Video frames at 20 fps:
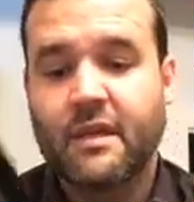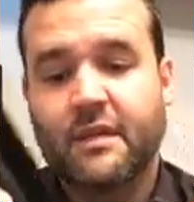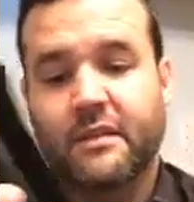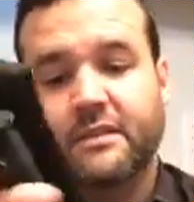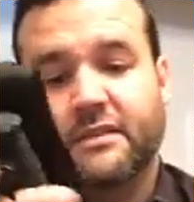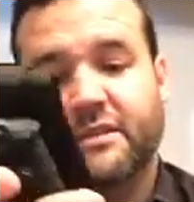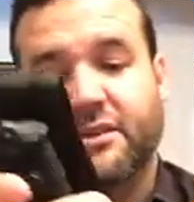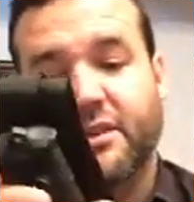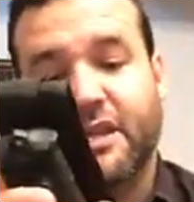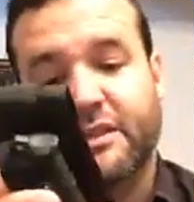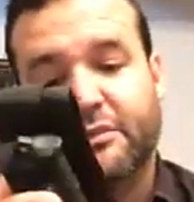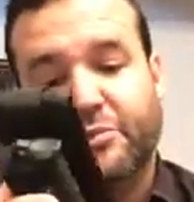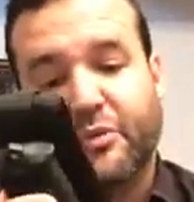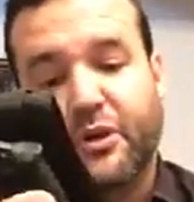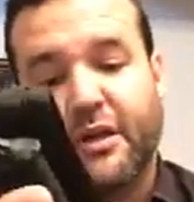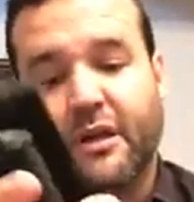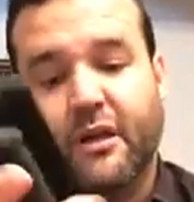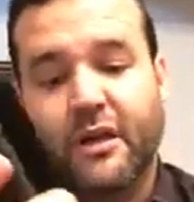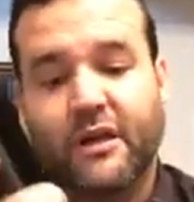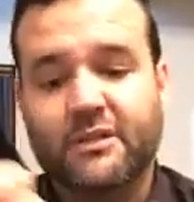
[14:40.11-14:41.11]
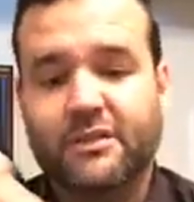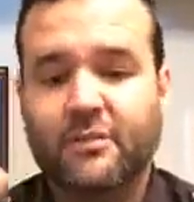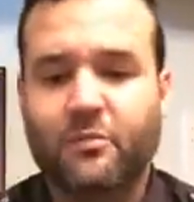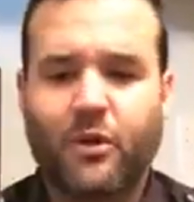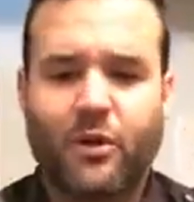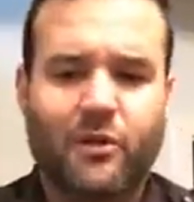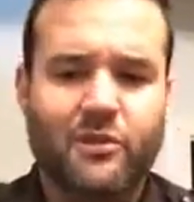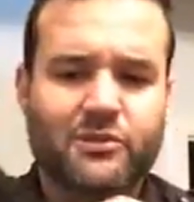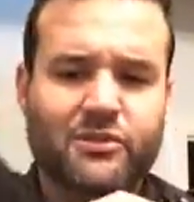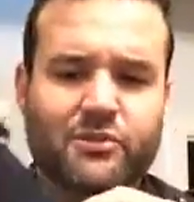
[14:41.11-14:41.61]
So that's pretty awesome.
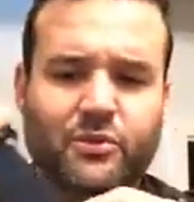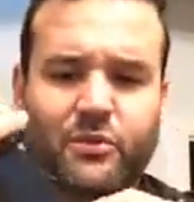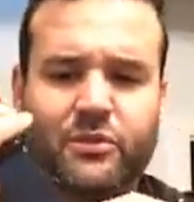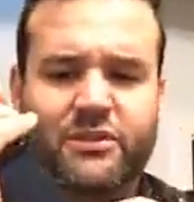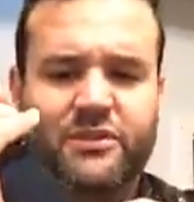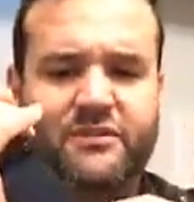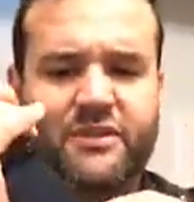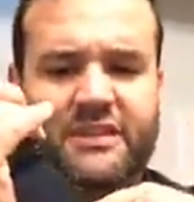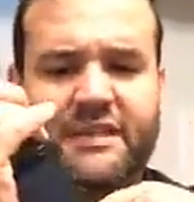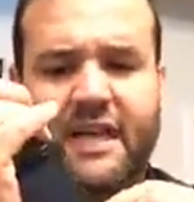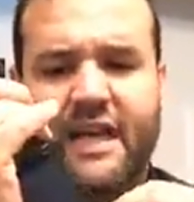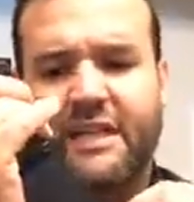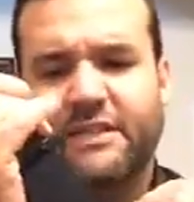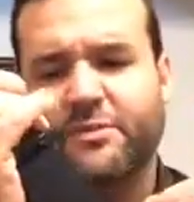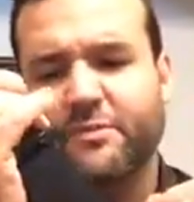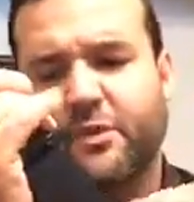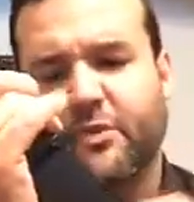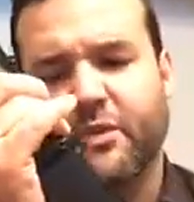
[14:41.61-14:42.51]
All sorts of attachment